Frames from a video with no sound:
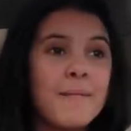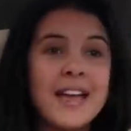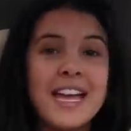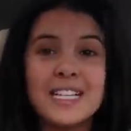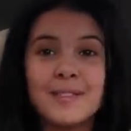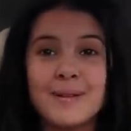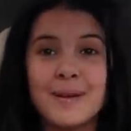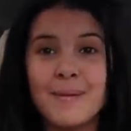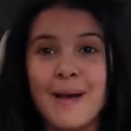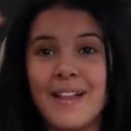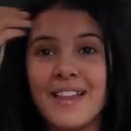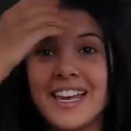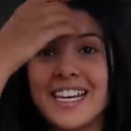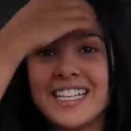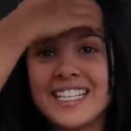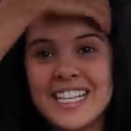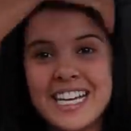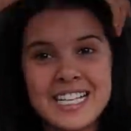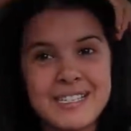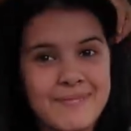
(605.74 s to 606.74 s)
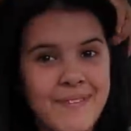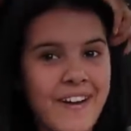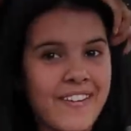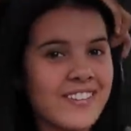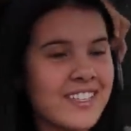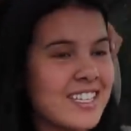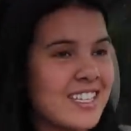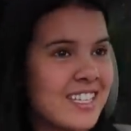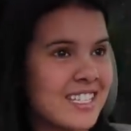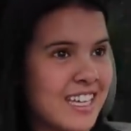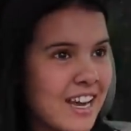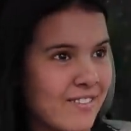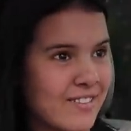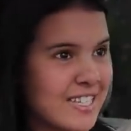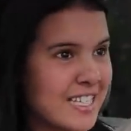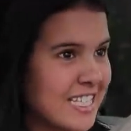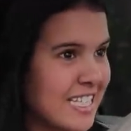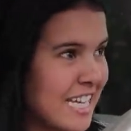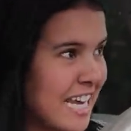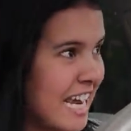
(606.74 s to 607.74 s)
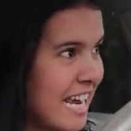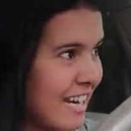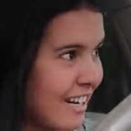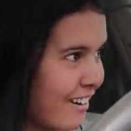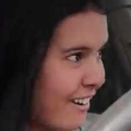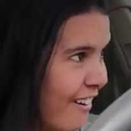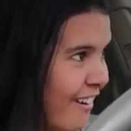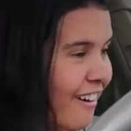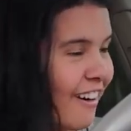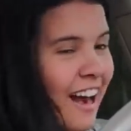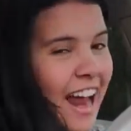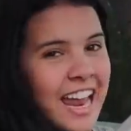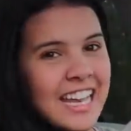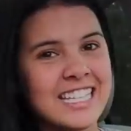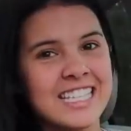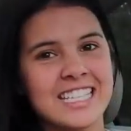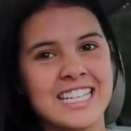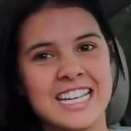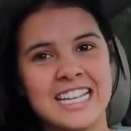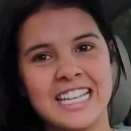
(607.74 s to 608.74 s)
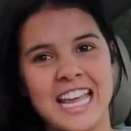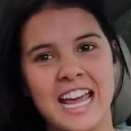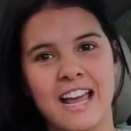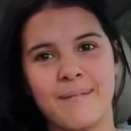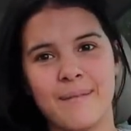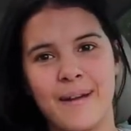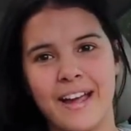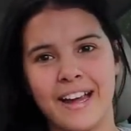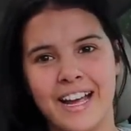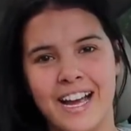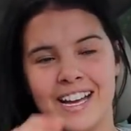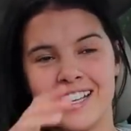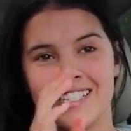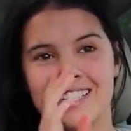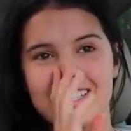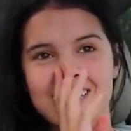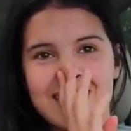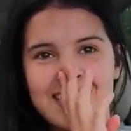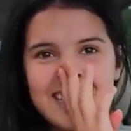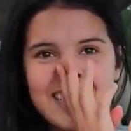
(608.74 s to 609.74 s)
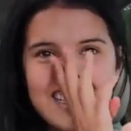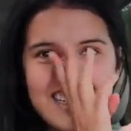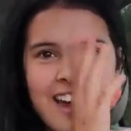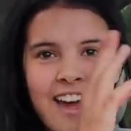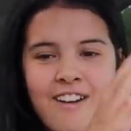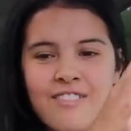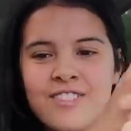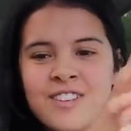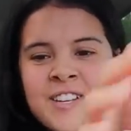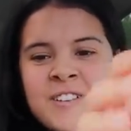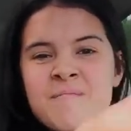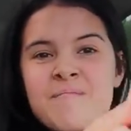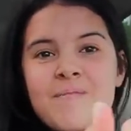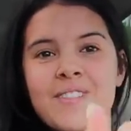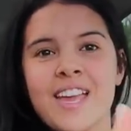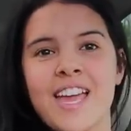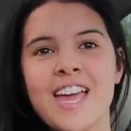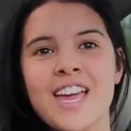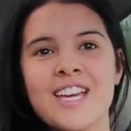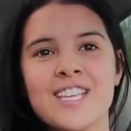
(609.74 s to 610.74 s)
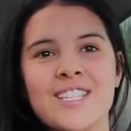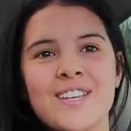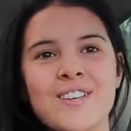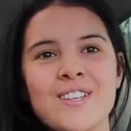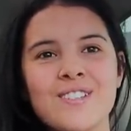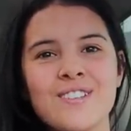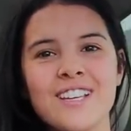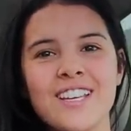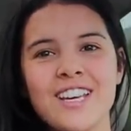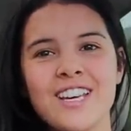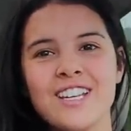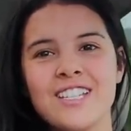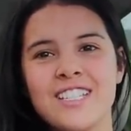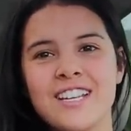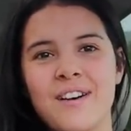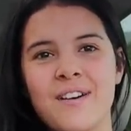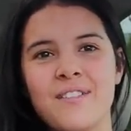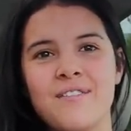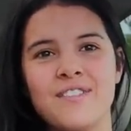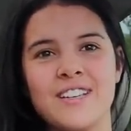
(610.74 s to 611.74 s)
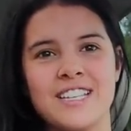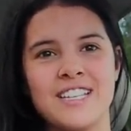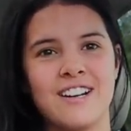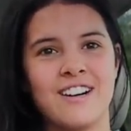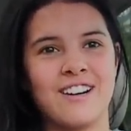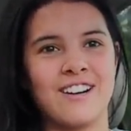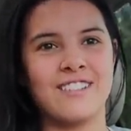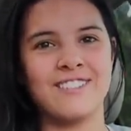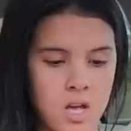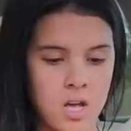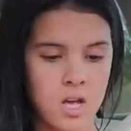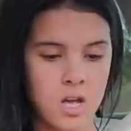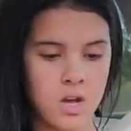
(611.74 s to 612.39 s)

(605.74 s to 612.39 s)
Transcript: It's been about like 6 months since I've seen her and seen like my cousins and stuff. So it was really good to go and visit her.